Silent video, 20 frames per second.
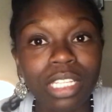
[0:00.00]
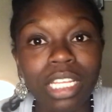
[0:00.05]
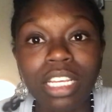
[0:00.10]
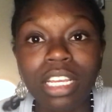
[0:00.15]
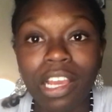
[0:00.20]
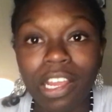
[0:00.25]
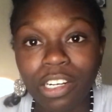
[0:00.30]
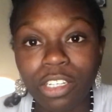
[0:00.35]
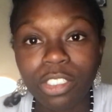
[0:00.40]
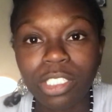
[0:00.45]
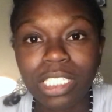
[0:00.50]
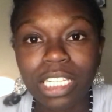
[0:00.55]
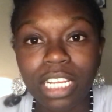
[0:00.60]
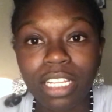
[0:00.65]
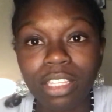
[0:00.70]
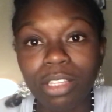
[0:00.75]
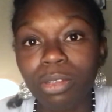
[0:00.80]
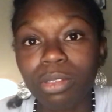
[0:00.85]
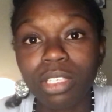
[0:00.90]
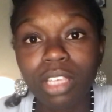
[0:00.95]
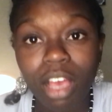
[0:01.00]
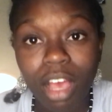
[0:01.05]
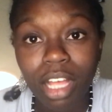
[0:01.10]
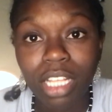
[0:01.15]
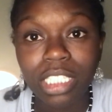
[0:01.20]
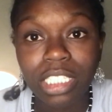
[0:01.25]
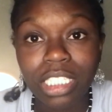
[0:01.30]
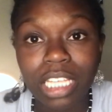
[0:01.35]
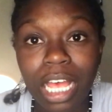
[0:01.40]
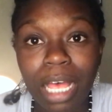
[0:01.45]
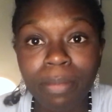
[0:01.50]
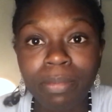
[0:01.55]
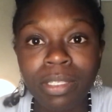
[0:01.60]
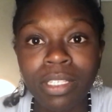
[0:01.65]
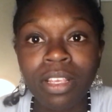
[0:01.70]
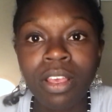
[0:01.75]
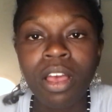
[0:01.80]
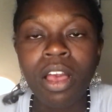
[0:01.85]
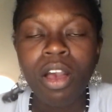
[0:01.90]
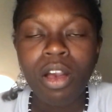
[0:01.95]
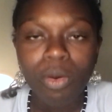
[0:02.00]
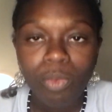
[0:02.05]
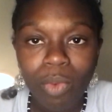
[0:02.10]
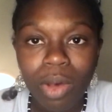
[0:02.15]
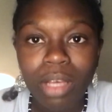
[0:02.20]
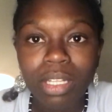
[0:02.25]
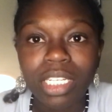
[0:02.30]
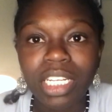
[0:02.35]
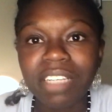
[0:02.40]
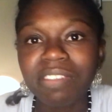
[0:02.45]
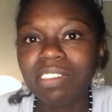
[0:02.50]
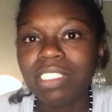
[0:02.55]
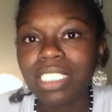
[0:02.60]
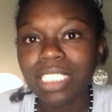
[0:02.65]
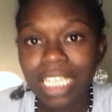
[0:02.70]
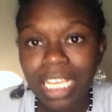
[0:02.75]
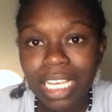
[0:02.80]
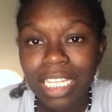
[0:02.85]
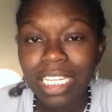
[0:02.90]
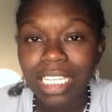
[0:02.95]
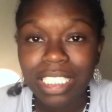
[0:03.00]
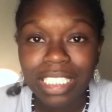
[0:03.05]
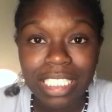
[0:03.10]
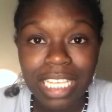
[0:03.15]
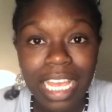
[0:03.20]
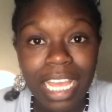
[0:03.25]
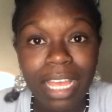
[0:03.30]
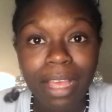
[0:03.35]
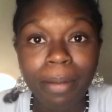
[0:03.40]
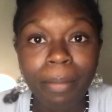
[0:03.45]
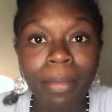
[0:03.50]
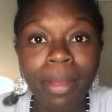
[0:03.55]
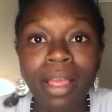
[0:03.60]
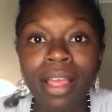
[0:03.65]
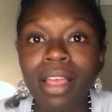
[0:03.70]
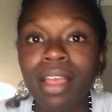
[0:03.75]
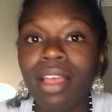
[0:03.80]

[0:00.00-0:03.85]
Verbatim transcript: that you understand those concepts well enough to take an exam.